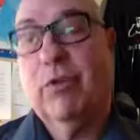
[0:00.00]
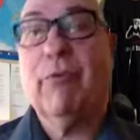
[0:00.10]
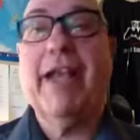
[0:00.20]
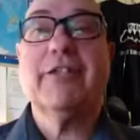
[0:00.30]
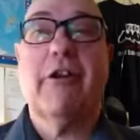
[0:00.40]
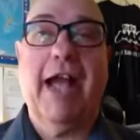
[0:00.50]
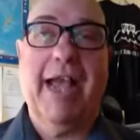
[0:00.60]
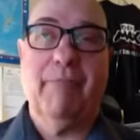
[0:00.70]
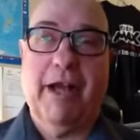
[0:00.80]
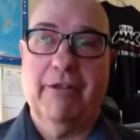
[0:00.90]
raise our
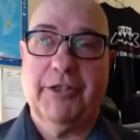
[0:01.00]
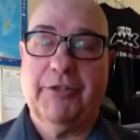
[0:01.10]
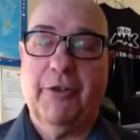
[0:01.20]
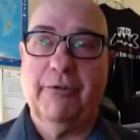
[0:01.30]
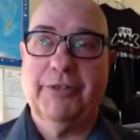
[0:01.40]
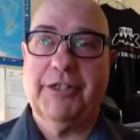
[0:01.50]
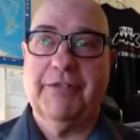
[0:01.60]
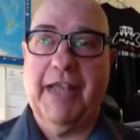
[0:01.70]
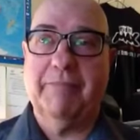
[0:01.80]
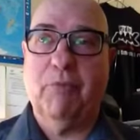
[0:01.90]
eyebrows at those
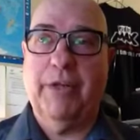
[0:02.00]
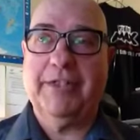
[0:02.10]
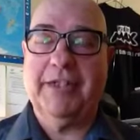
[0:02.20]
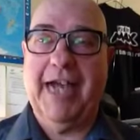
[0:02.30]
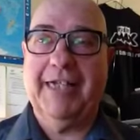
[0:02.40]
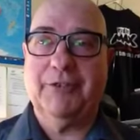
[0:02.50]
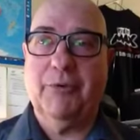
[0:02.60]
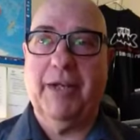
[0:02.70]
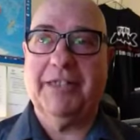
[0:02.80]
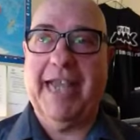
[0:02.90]
that point
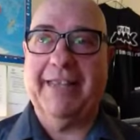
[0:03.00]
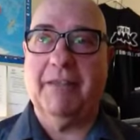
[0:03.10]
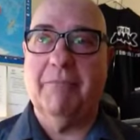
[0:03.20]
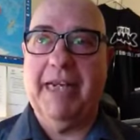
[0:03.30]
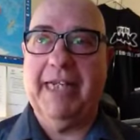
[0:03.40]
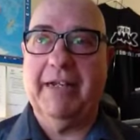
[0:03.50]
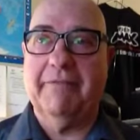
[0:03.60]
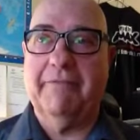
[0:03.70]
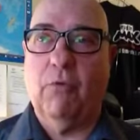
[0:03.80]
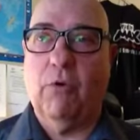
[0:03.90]
to us at the
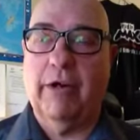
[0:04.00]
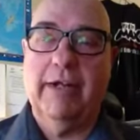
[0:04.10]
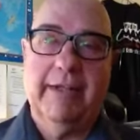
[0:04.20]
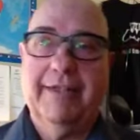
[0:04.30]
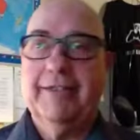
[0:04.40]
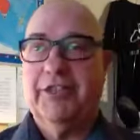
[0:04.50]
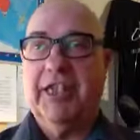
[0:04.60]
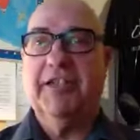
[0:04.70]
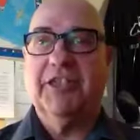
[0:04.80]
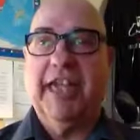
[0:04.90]
media for
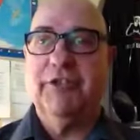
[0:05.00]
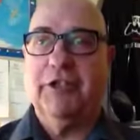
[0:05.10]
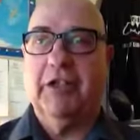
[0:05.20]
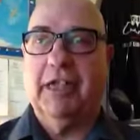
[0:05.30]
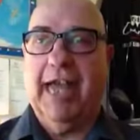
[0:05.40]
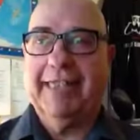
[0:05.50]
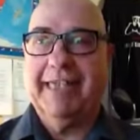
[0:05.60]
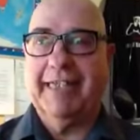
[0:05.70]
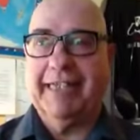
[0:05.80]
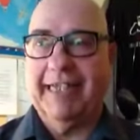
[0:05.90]

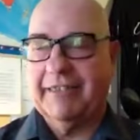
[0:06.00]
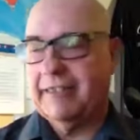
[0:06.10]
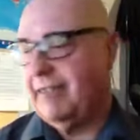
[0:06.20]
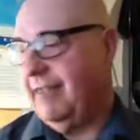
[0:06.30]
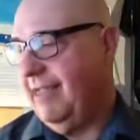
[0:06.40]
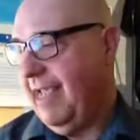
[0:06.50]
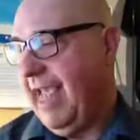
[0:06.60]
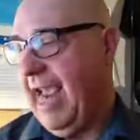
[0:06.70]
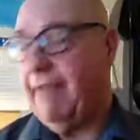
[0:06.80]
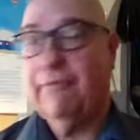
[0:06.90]
sensationalizing this
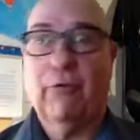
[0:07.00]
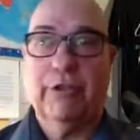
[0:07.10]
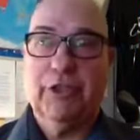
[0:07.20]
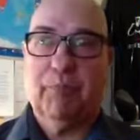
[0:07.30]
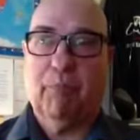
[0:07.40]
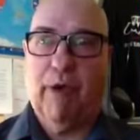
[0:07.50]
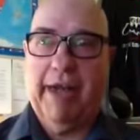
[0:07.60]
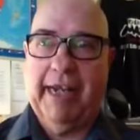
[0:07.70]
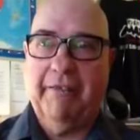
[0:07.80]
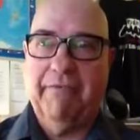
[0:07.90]
and for
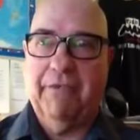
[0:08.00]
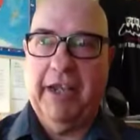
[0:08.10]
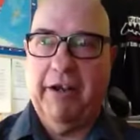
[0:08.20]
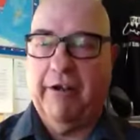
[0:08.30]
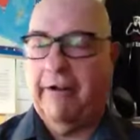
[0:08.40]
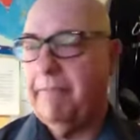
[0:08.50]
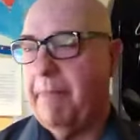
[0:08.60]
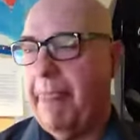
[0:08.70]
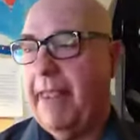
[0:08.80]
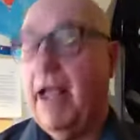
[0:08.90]
spreading fear.
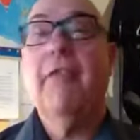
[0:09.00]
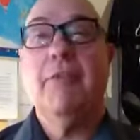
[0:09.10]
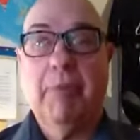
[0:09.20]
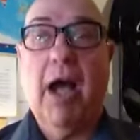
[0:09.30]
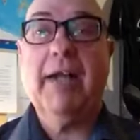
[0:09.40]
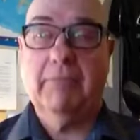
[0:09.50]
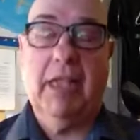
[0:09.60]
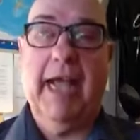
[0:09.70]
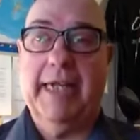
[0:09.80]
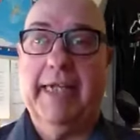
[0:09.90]
The bottom
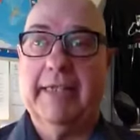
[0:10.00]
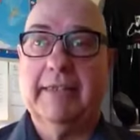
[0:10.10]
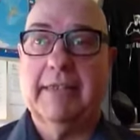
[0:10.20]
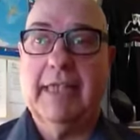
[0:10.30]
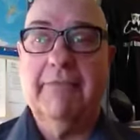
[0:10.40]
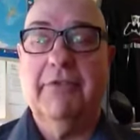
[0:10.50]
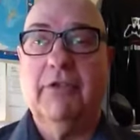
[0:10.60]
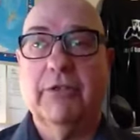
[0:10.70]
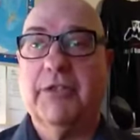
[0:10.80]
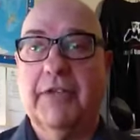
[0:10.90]
line is, even those